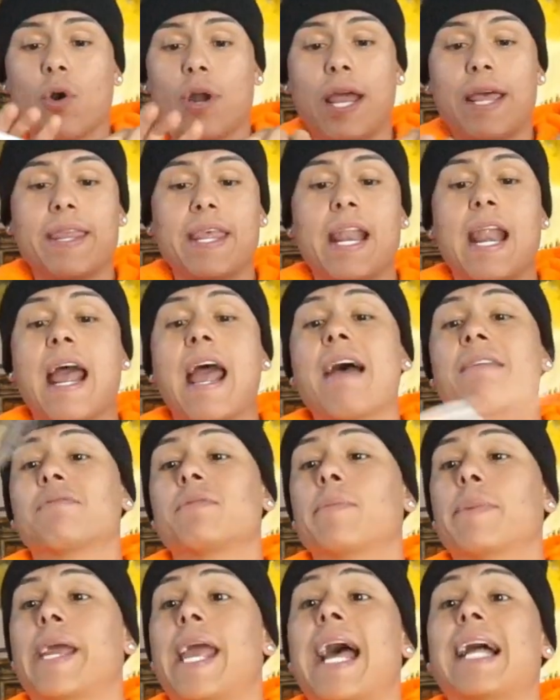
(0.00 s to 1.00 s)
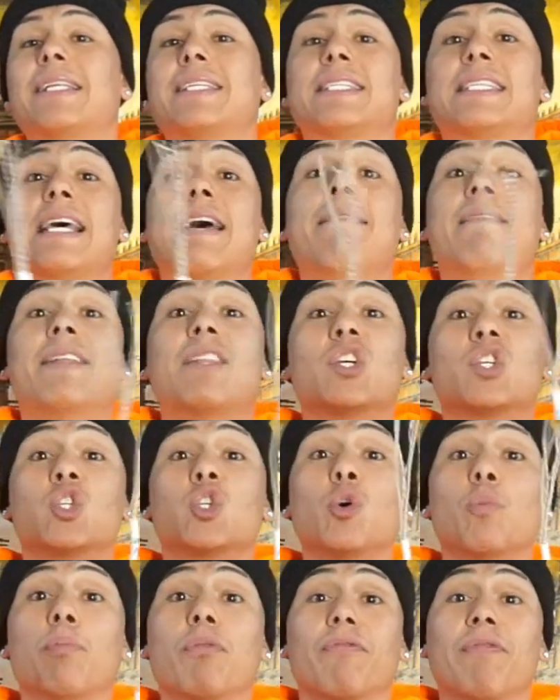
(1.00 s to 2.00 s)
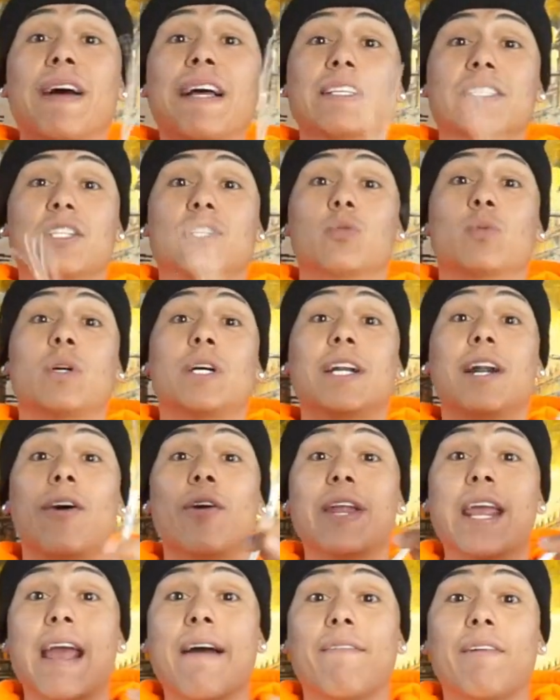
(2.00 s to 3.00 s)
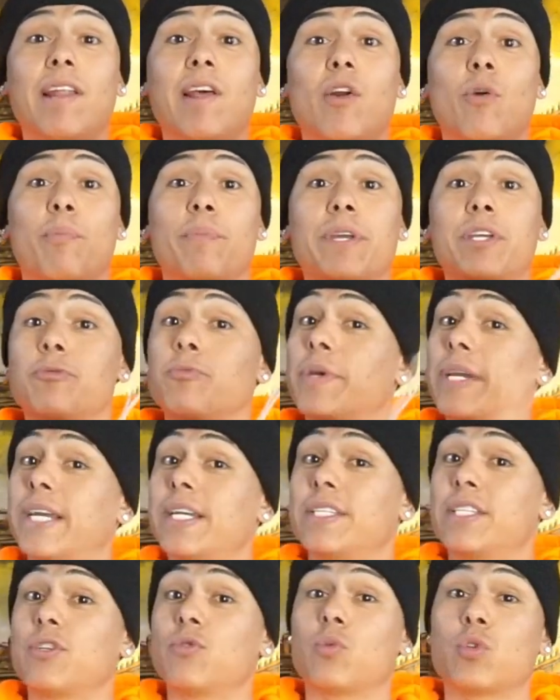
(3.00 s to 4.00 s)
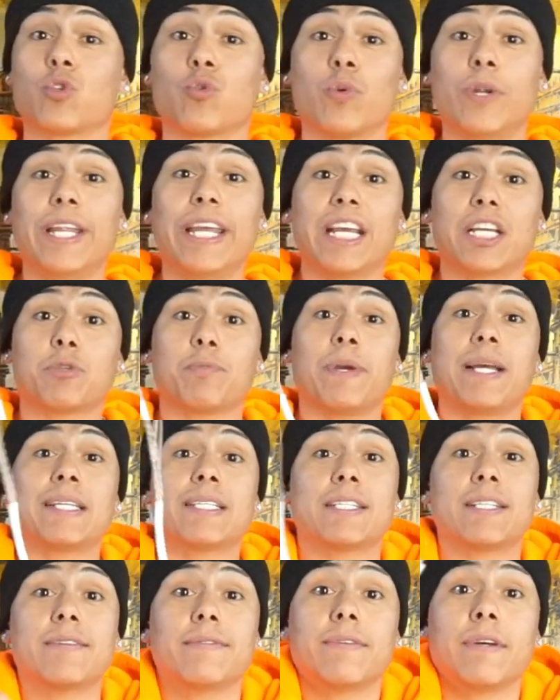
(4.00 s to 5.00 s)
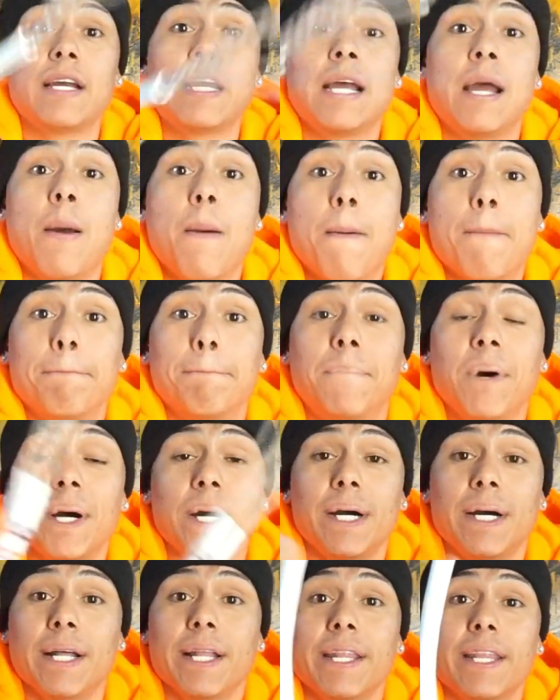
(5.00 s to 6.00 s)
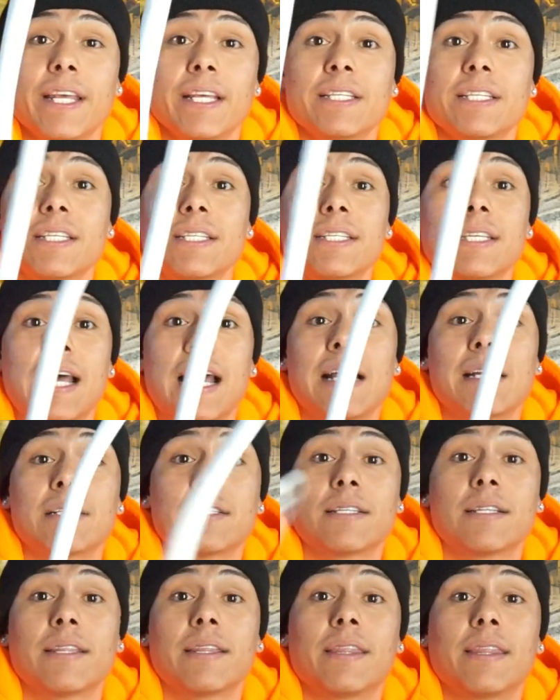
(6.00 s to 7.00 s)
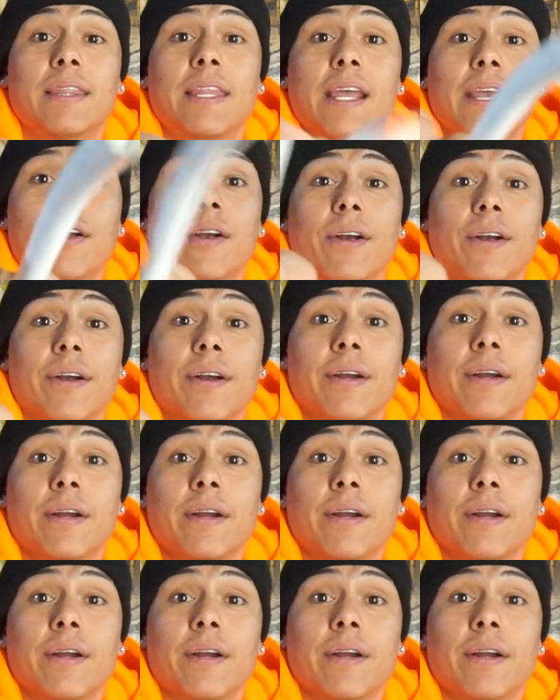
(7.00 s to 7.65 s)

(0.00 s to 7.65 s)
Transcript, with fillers: And then I have some Cat 7, the super fastest one. I only have a little piece because this was really expensive, but this is as thicker.